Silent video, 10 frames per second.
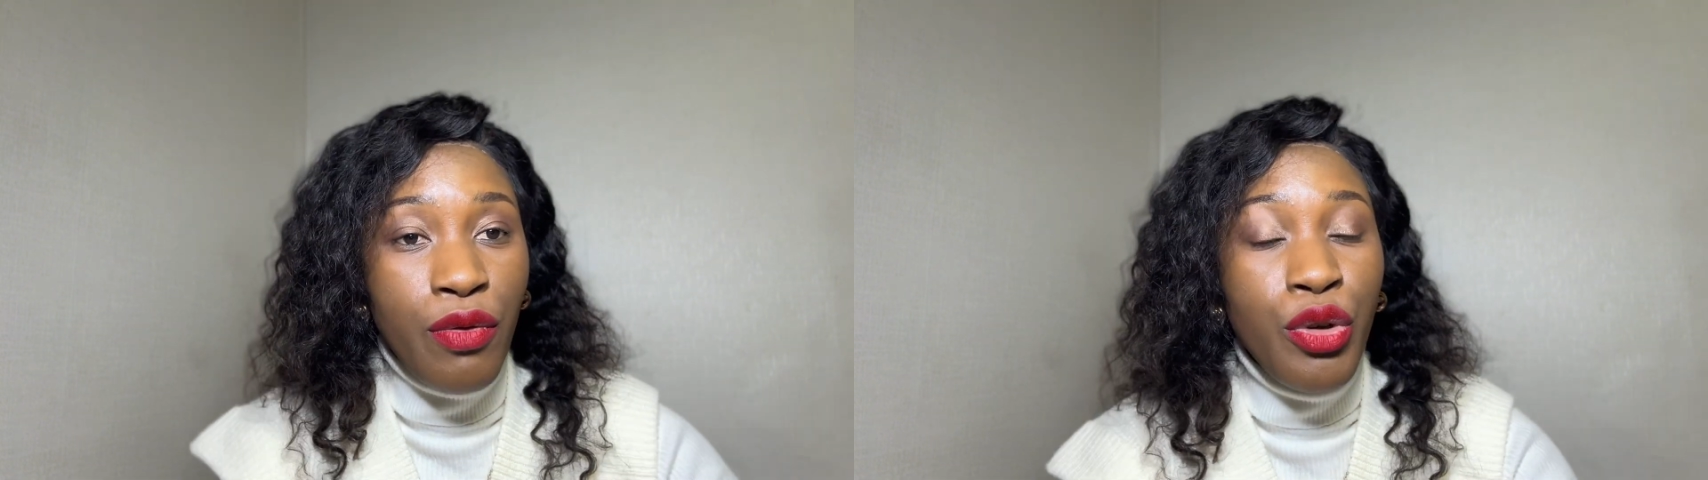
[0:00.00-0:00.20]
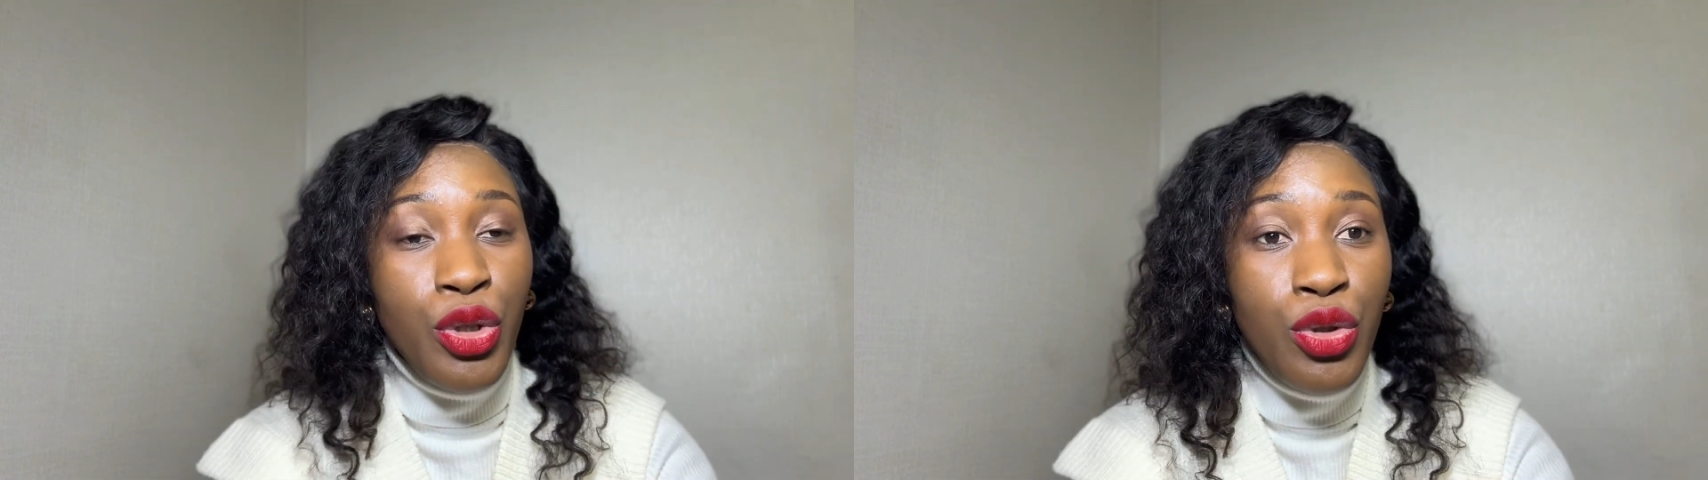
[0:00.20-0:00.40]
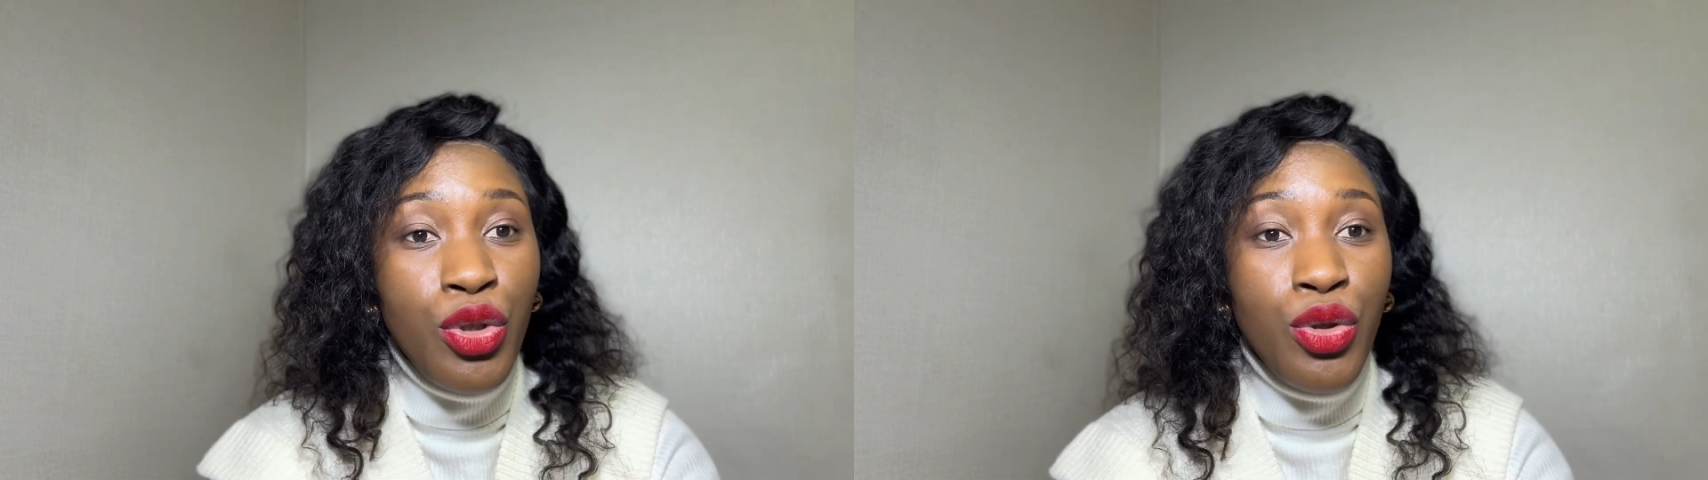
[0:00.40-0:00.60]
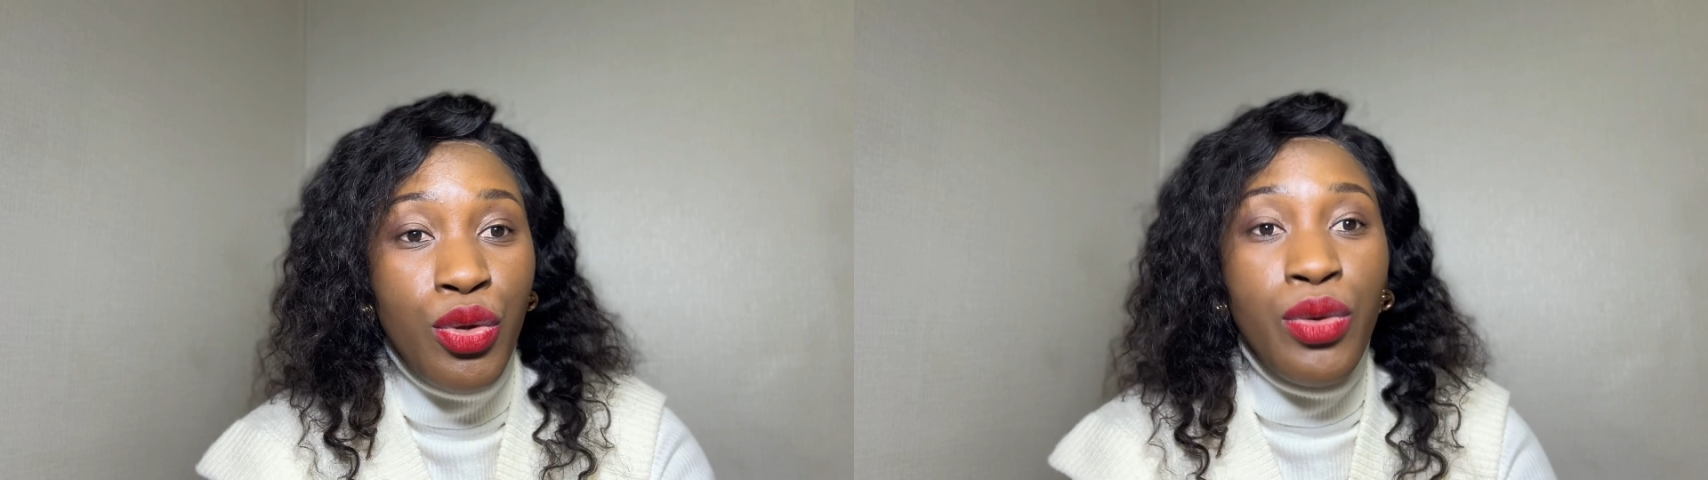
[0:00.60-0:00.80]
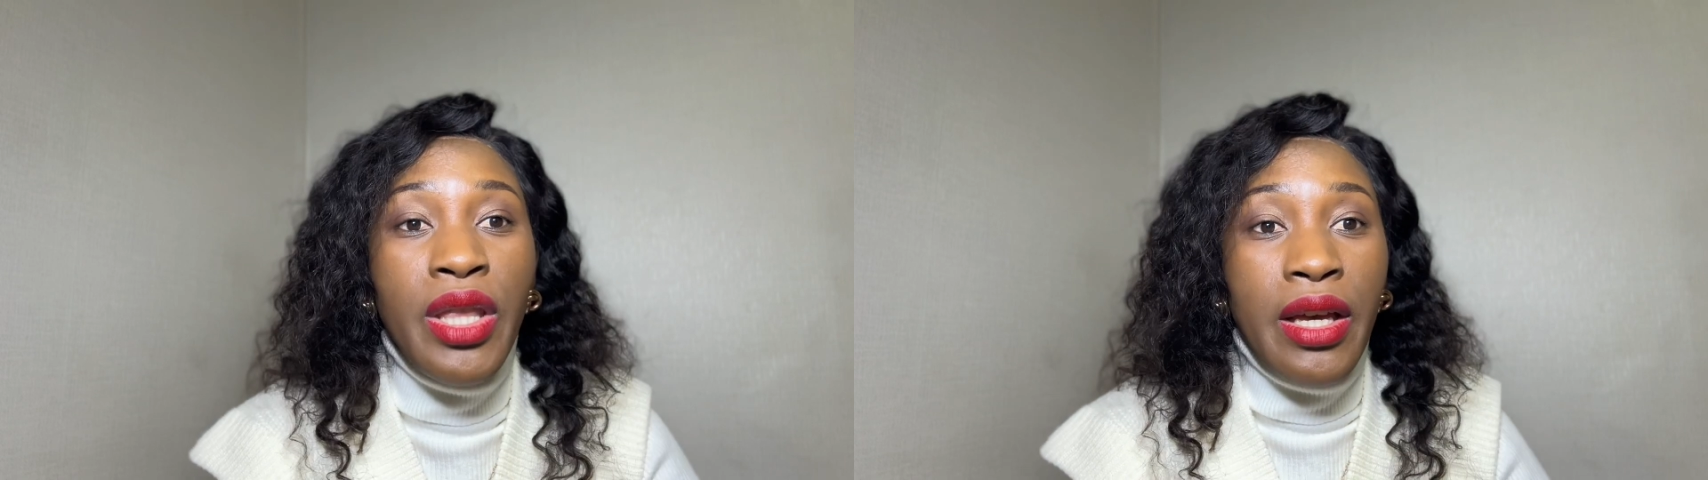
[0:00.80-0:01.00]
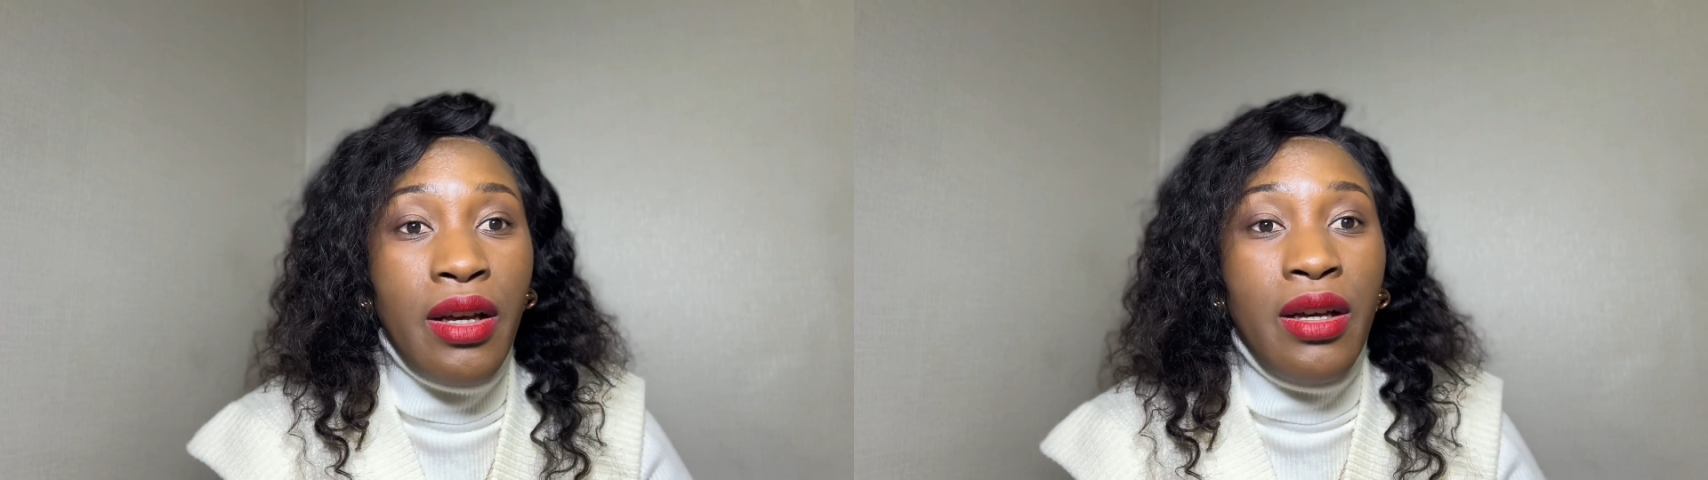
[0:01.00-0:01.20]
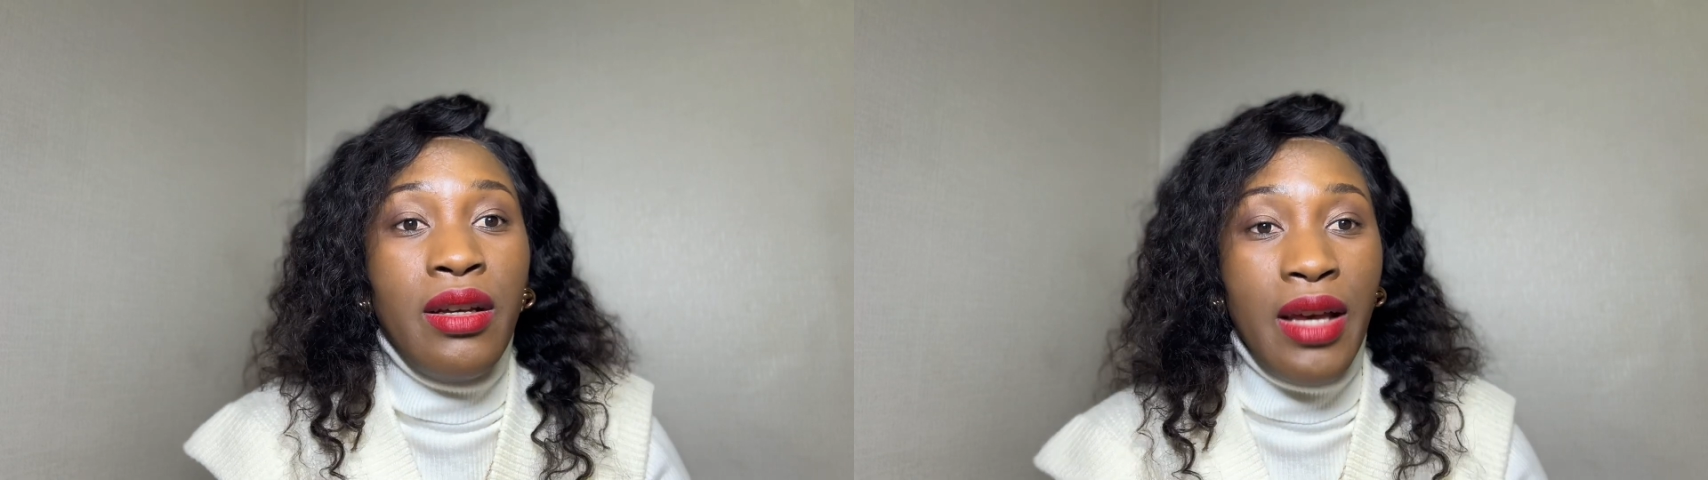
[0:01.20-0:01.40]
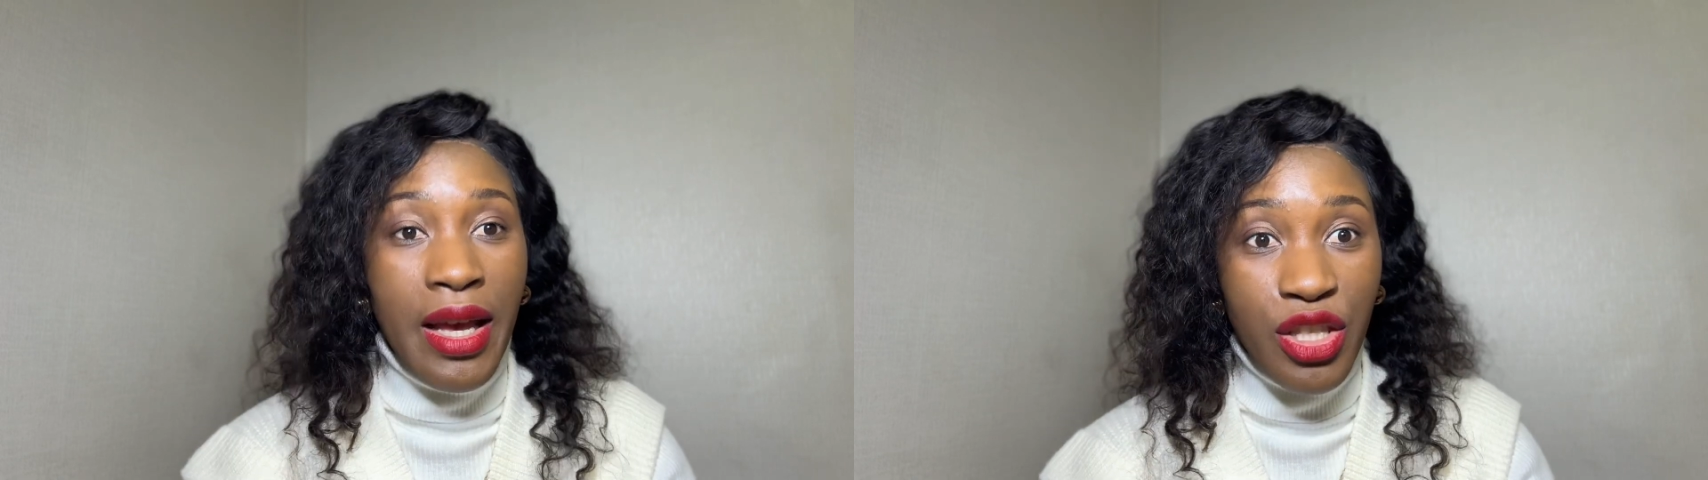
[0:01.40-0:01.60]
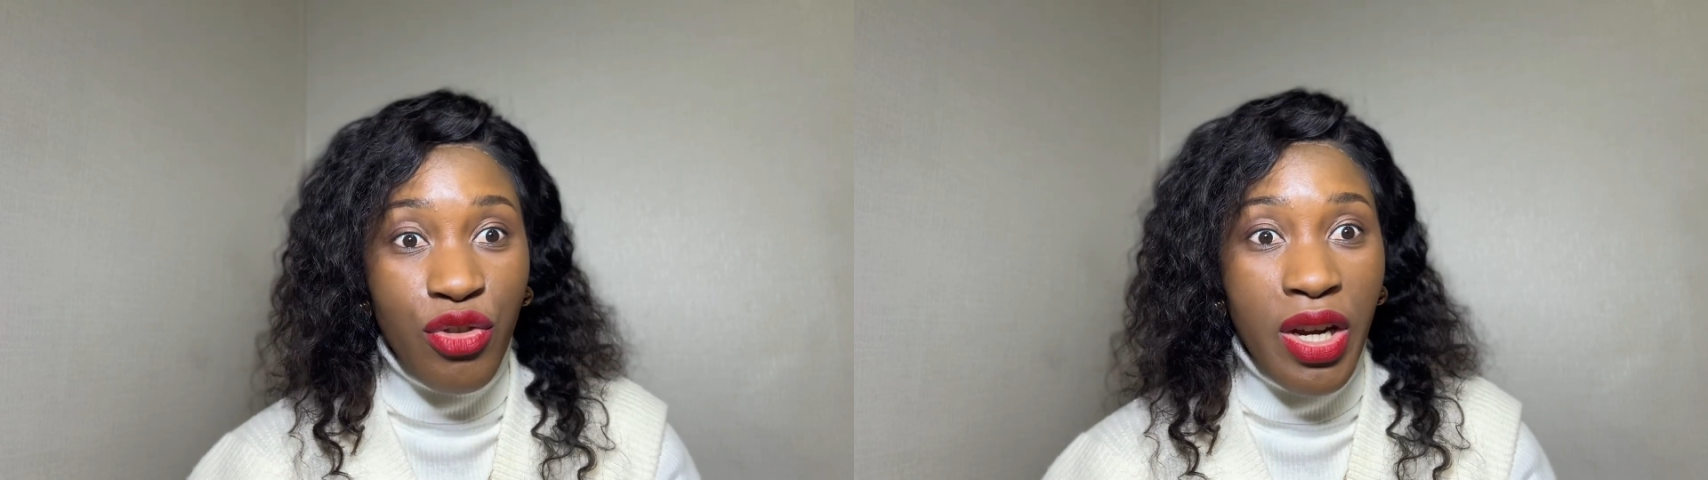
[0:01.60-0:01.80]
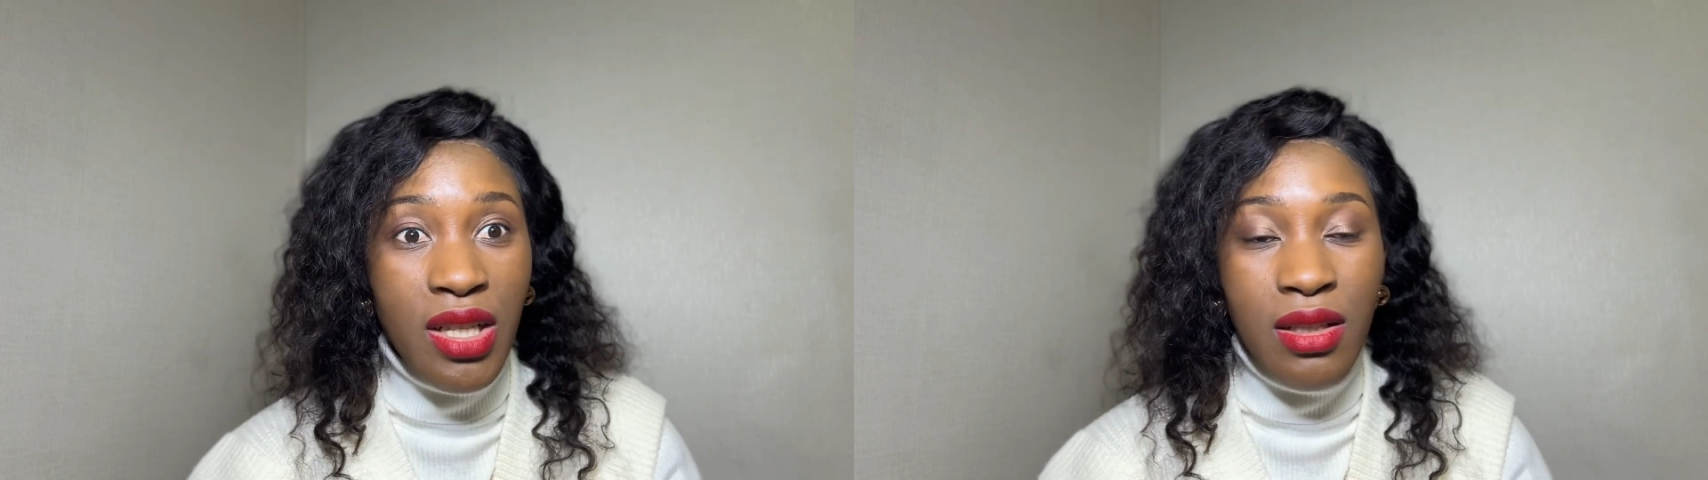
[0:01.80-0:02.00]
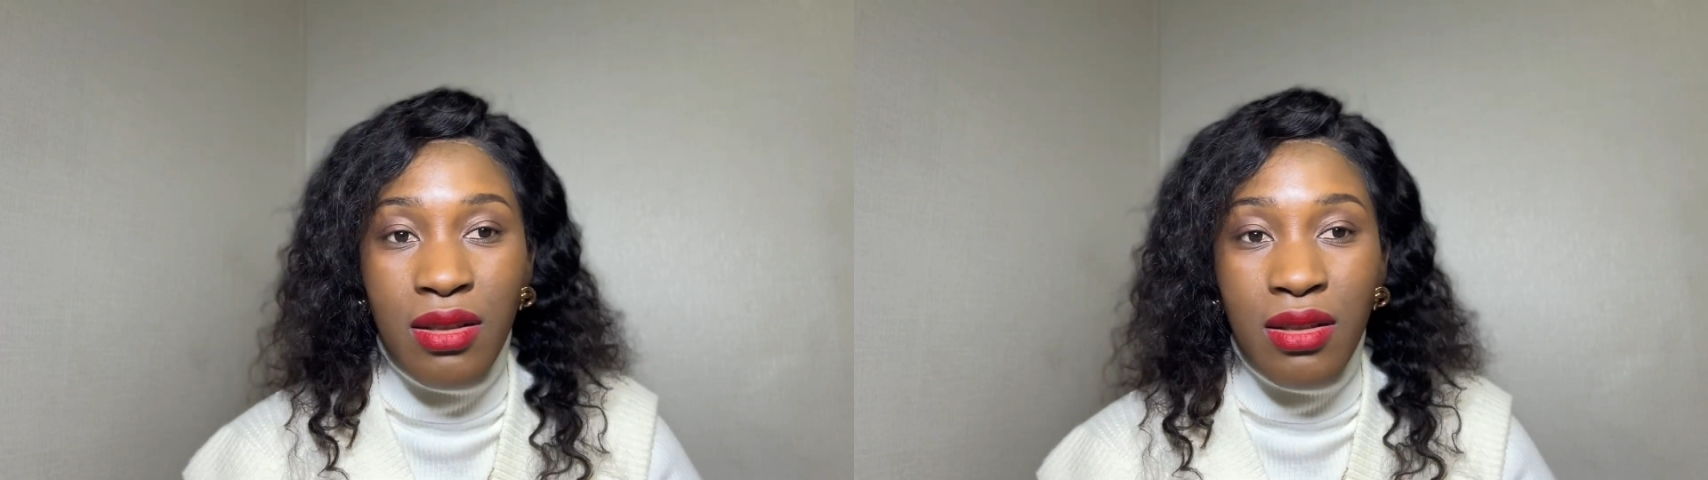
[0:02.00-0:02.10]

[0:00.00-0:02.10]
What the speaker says: for you to do the x-rays.